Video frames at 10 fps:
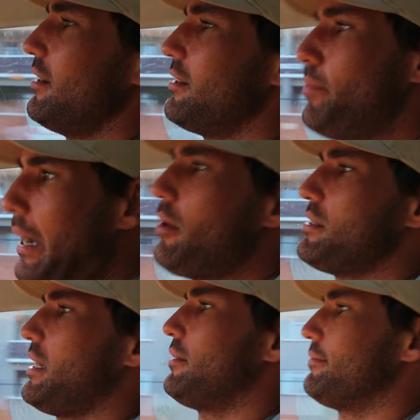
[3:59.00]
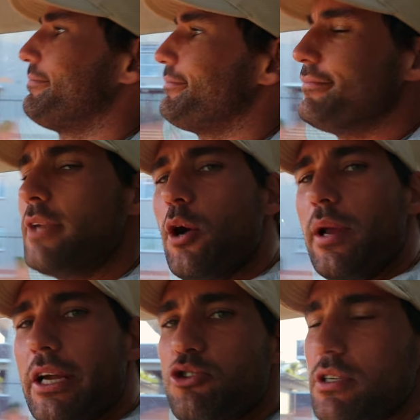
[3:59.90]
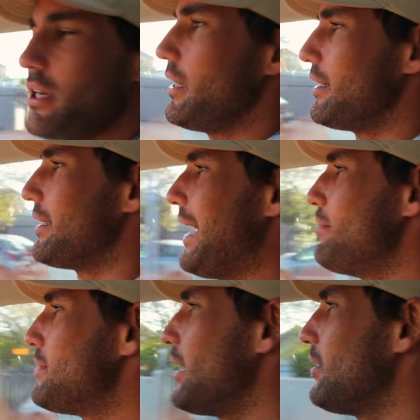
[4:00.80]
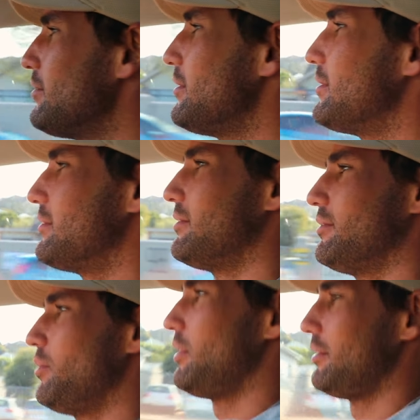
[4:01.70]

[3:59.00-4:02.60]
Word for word: the power's out. No electricity in Cape Town. Well,